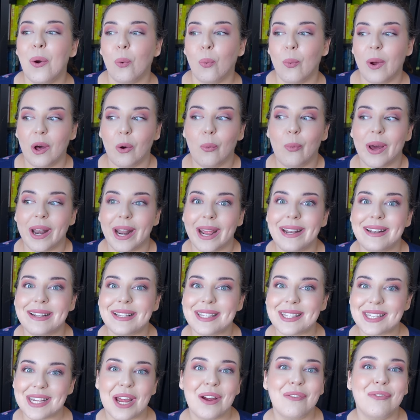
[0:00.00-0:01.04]
Well, what I
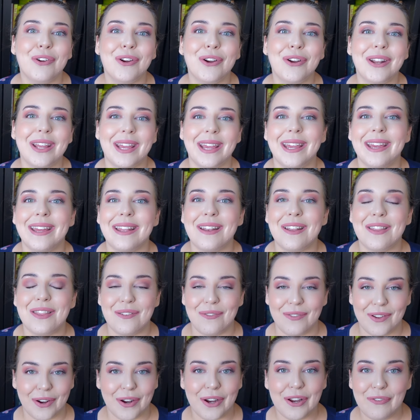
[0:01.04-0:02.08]
discovered in
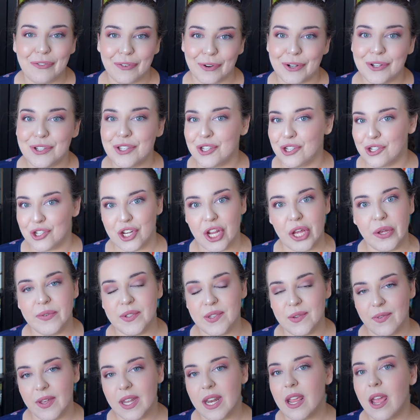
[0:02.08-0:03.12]
the very first
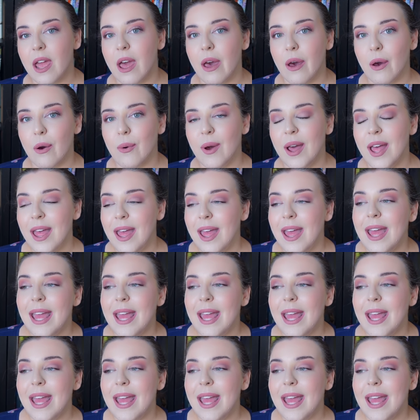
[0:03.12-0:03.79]
shelves video